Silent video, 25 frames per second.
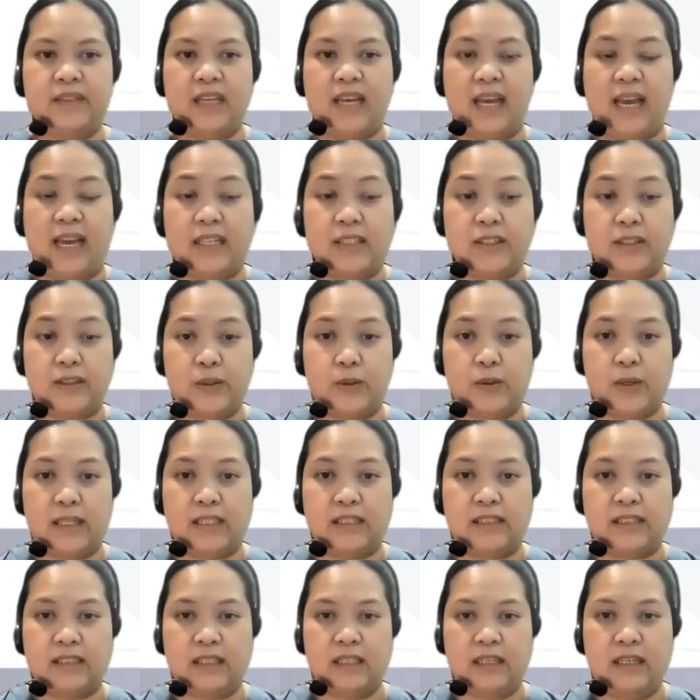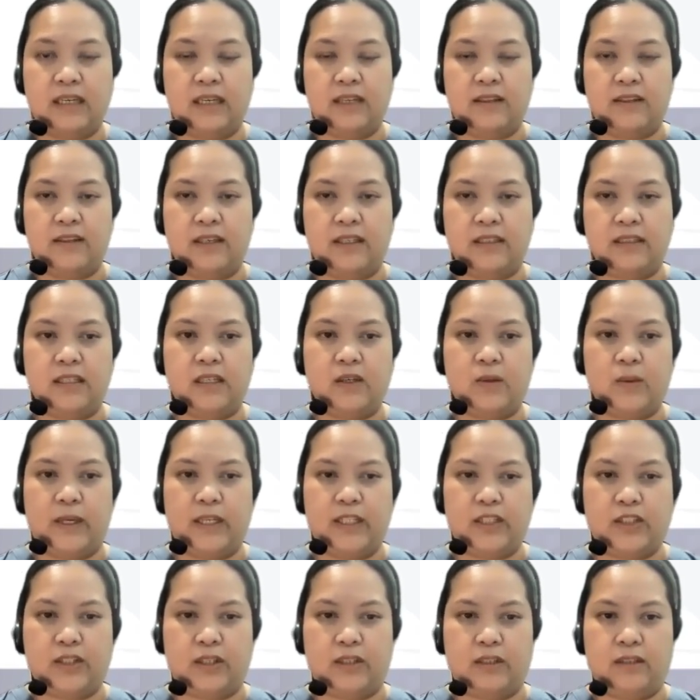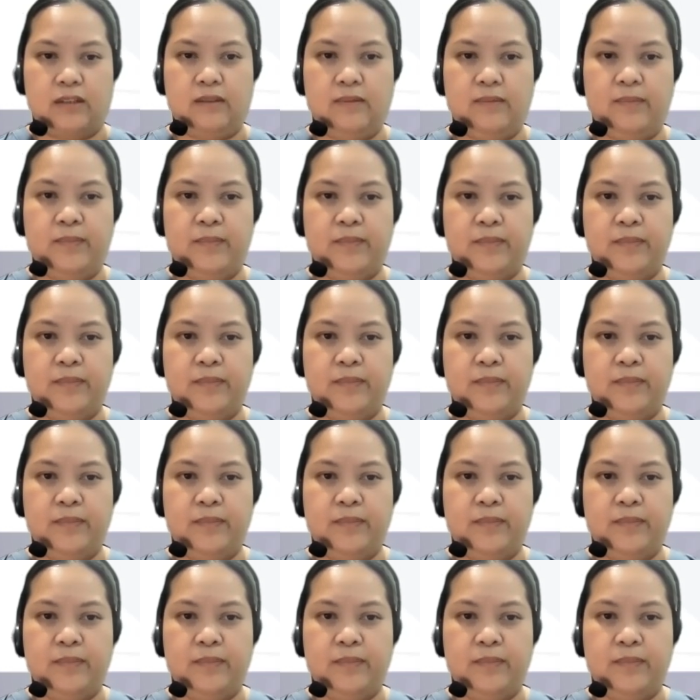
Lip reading: As you can see in this equation,